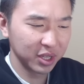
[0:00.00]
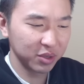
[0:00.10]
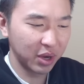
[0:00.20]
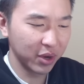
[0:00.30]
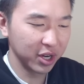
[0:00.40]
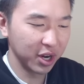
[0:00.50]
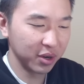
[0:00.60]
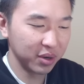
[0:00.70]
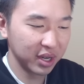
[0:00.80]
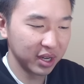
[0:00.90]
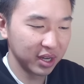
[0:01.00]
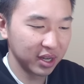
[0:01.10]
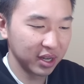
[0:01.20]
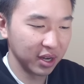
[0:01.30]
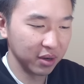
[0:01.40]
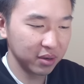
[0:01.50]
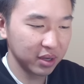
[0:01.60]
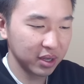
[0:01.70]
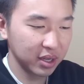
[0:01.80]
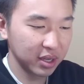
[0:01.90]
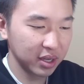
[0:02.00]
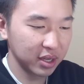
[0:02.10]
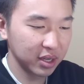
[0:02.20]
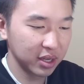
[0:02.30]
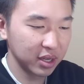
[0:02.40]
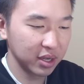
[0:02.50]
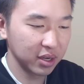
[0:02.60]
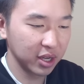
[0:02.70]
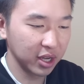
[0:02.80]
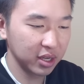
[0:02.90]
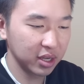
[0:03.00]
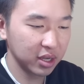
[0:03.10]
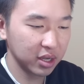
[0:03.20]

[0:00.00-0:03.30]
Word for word: Do I want to know? Oh. Okay.